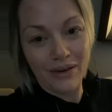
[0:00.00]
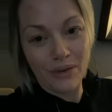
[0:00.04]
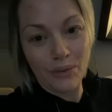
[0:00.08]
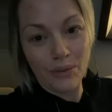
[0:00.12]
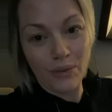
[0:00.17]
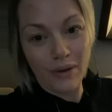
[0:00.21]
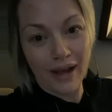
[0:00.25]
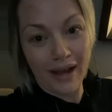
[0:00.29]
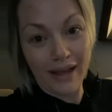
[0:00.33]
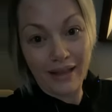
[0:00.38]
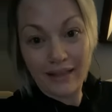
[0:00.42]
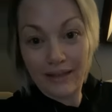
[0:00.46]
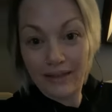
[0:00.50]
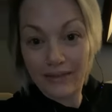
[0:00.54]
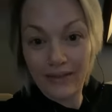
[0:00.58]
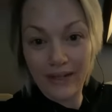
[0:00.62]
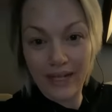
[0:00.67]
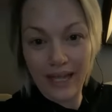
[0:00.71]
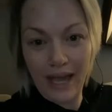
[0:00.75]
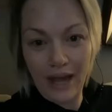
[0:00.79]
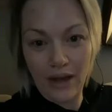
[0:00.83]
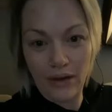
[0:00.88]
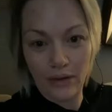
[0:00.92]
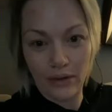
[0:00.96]
ooh, I live
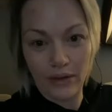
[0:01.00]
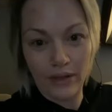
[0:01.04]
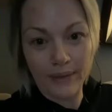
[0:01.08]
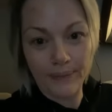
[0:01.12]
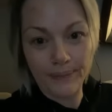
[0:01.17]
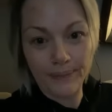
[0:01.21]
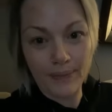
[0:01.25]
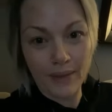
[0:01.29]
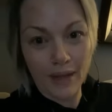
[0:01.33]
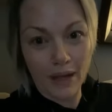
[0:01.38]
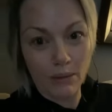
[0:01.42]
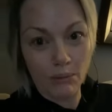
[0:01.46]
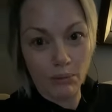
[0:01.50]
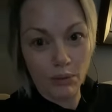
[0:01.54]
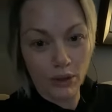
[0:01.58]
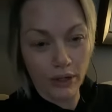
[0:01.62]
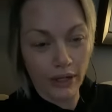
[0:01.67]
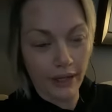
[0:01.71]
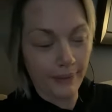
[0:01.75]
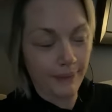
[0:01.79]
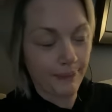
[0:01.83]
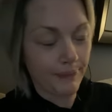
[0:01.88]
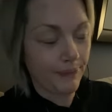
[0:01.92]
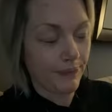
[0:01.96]
in Calgary,
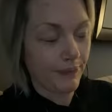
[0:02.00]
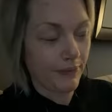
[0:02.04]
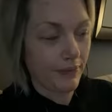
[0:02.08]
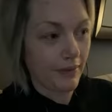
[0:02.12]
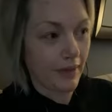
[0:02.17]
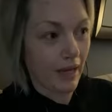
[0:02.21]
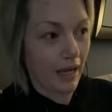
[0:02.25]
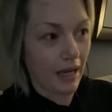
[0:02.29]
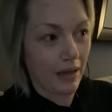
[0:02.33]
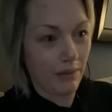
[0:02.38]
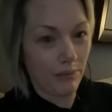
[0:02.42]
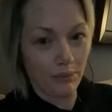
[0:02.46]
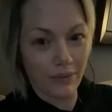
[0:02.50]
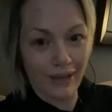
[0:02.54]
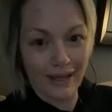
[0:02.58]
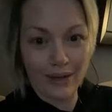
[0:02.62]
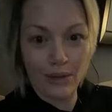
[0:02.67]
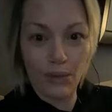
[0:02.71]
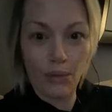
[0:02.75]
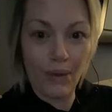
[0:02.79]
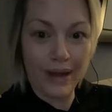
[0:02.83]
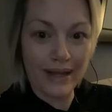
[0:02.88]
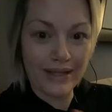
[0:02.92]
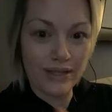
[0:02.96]
Alberta. I am
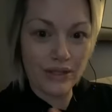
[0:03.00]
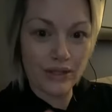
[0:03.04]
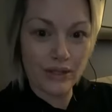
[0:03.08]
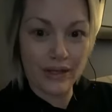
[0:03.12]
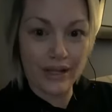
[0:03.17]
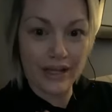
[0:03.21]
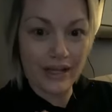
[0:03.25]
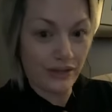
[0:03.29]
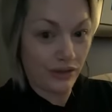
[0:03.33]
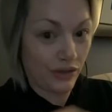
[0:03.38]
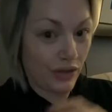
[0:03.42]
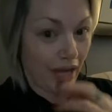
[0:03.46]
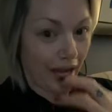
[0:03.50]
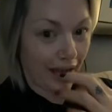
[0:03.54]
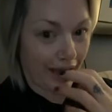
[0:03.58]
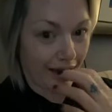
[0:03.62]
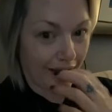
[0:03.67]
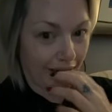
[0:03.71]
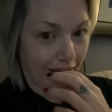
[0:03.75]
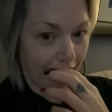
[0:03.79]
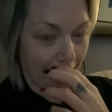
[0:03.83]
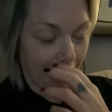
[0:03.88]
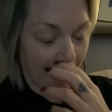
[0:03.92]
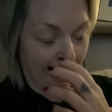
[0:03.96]
like Western-ish
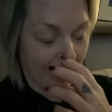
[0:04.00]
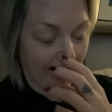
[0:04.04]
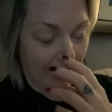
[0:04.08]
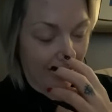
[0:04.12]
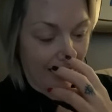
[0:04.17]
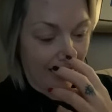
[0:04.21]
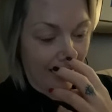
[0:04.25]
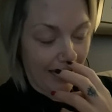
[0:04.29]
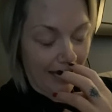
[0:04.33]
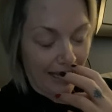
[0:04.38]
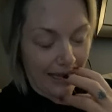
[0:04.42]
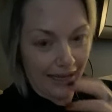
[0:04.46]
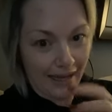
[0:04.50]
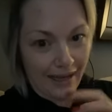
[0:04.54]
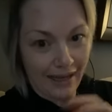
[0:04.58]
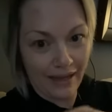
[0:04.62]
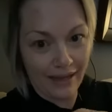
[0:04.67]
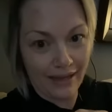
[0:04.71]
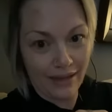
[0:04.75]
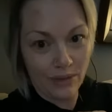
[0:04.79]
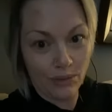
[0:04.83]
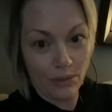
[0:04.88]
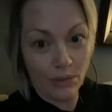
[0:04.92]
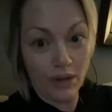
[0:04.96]
Canada,
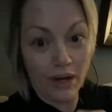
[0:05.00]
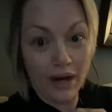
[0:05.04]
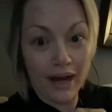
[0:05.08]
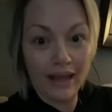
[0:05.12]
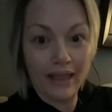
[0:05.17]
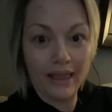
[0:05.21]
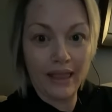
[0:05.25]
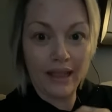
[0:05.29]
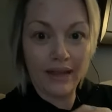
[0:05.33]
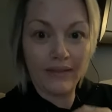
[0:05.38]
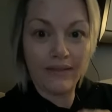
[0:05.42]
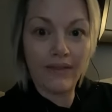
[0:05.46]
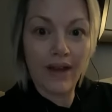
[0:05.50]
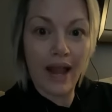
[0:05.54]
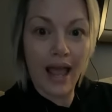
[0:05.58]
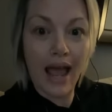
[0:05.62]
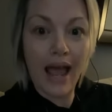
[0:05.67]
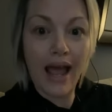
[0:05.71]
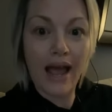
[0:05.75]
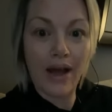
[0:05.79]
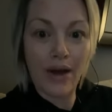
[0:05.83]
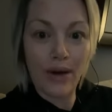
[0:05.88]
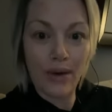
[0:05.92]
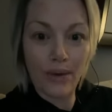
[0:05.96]
and where I live
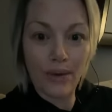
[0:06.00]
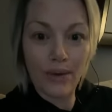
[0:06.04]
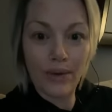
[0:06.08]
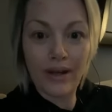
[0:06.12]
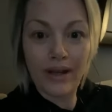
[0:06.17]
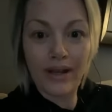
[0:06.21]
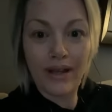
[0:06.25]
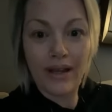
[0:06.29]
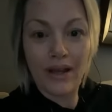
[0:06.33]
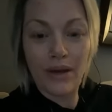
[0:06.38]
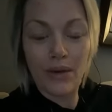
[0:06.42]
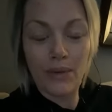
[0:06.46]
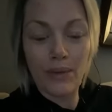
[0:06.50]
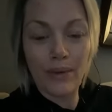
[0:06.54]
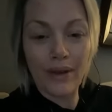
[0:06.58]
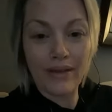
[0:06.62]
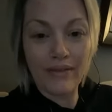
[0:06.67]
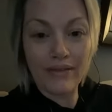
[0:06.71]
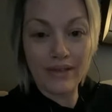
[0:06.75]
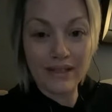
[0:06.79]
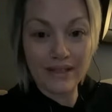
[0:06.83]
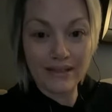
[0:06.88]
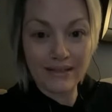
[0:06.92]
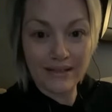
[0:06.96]
now, we
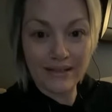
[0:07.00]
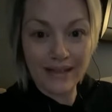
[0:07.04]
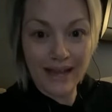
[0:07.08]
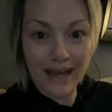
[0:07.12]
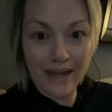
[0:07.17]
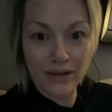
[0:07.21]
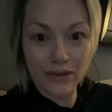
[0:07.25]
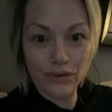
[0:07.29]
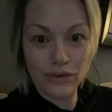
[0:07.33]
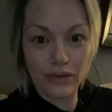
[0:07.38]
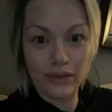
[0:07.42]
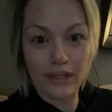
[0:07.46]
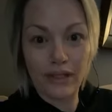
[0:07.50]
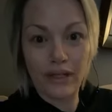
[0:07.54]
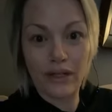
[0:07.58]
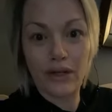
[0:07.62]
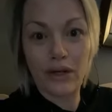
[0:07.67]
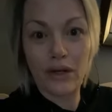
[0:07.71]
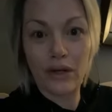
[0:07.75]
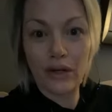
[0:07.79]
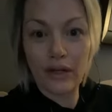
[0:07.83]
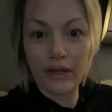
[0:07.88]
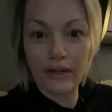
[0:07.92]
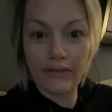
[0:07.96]
have this naturally
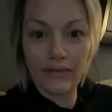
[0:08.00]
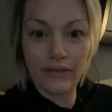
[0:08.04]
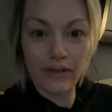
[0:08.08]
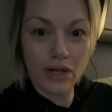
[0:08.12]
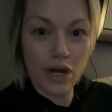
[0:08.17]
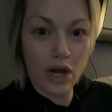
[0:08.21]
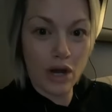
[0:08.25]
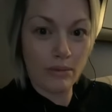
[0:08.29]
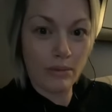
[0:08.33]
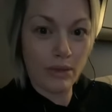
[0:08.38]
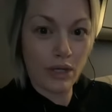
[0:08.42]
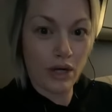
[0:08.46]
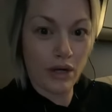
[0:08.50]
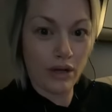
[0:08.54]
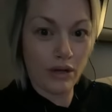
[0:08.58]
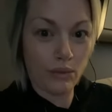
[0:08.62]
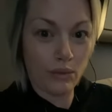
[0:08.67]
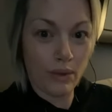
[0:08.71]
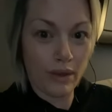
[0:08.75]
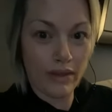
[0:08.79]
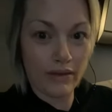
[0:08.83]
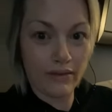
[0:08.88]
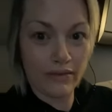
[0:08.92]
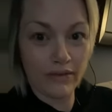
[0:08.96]
occurring
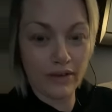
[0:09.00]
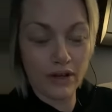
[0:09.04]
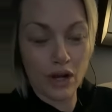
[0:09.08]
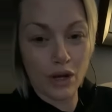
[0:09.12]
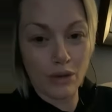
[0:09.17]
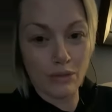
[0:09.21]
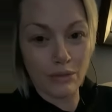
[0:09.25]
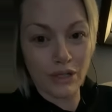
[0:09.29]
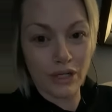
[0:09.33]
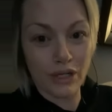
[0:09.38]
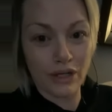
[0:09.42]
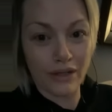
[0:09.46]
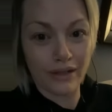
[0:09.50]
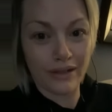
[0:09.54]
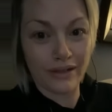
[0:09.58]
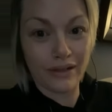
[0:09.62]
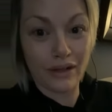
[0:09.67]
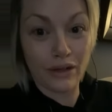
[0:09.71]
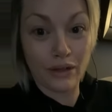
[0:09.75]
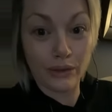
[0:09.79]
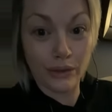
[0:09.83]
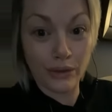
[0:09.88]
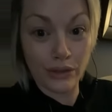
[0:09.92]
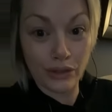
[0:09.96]
phenomenon, weather phenomenon
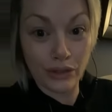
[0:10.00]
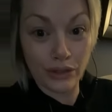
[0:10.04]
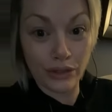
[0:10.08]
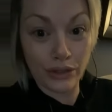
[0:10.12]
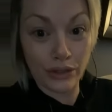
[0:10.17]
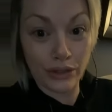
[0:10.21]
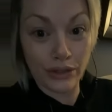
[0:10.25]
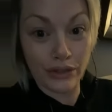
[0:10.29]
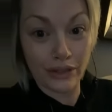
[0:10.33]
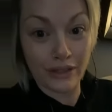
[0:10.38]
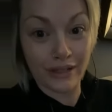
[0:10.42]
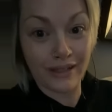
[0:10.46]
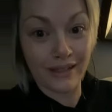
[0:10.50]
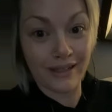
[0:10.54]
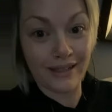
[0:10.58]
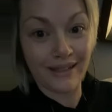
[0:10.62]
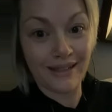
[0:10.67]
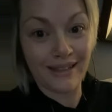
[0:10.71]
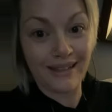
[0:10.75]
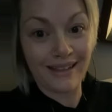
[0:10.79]
called a Chinook